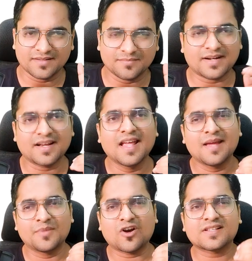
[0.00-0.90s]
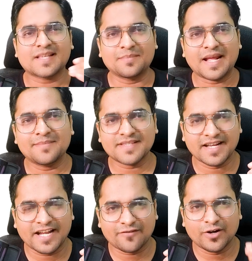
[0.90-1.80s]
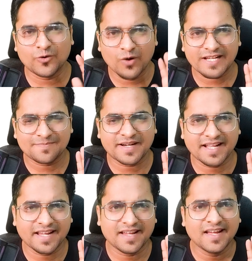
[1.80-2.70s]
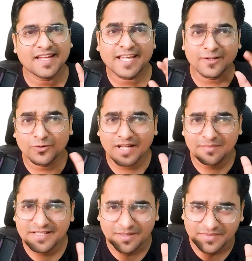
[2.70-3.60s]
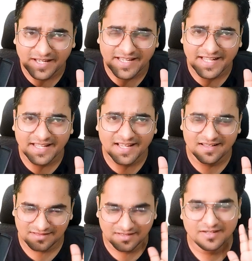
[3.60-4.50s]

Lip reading: But because sometimes interviewer do expect, hey, can you tell me something technical?